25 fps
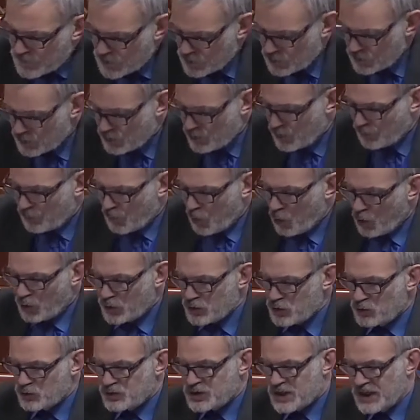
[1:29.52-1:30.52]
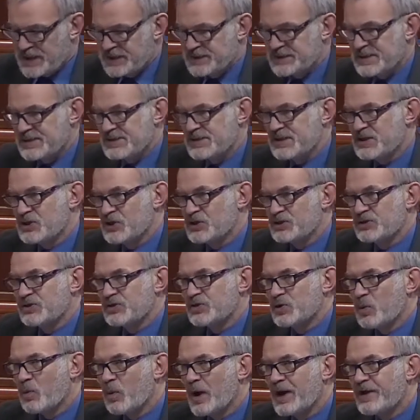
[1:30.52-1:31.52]
the more you take decisions
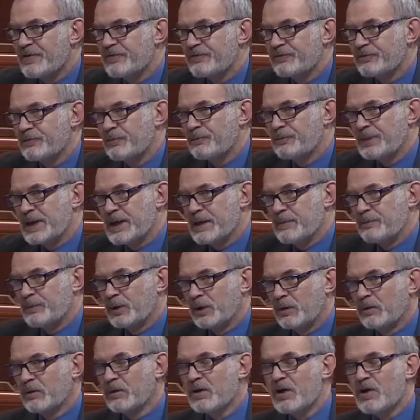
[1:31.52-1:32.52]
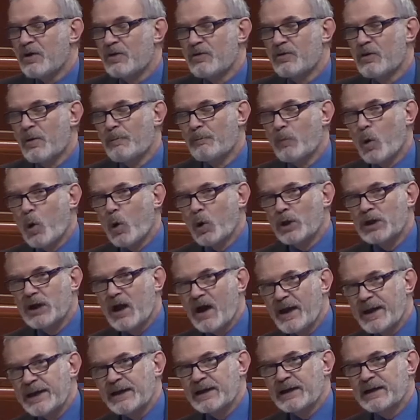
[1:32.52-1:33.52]
away from people, the more
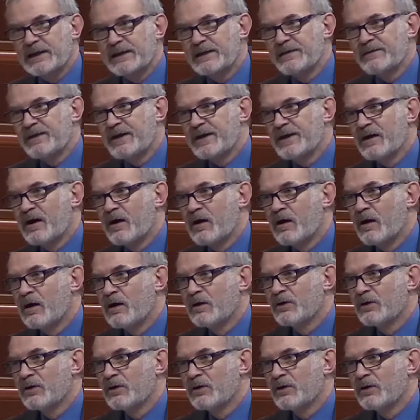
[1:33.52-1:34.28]
likely they are